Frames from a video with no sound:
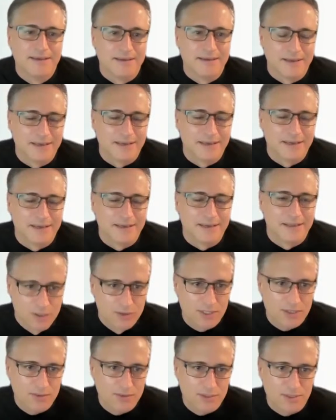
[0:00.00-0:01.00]
the
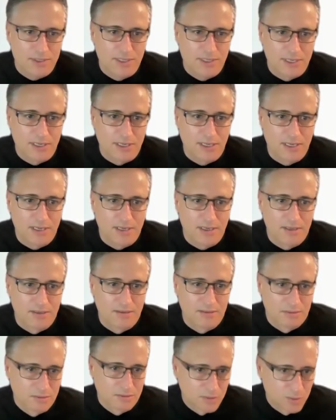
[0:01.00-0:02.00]
users. And
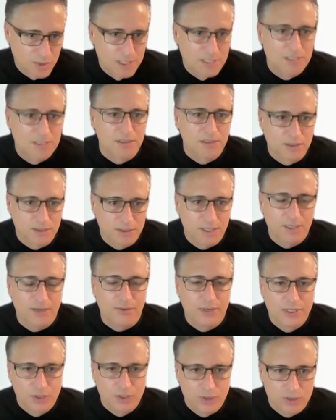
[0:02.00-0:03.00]
we saw here
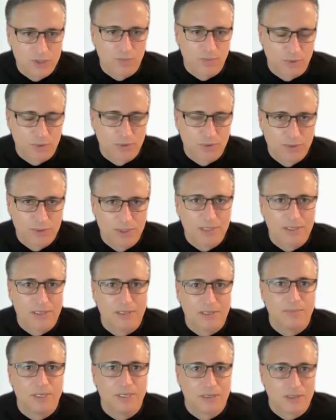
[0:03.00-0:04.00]
a huge
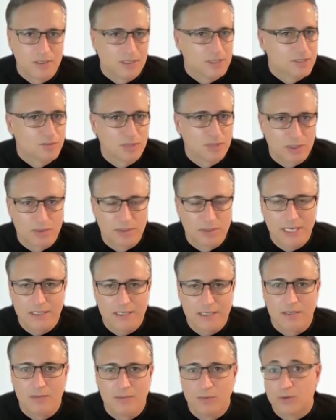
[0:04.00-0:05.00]
opportunity because we
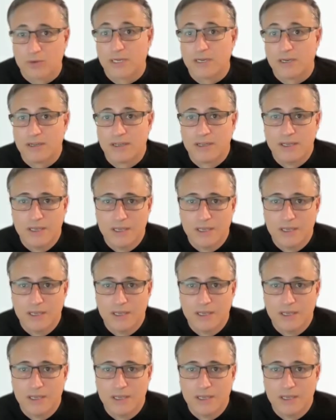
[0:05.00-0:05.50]
conducted more than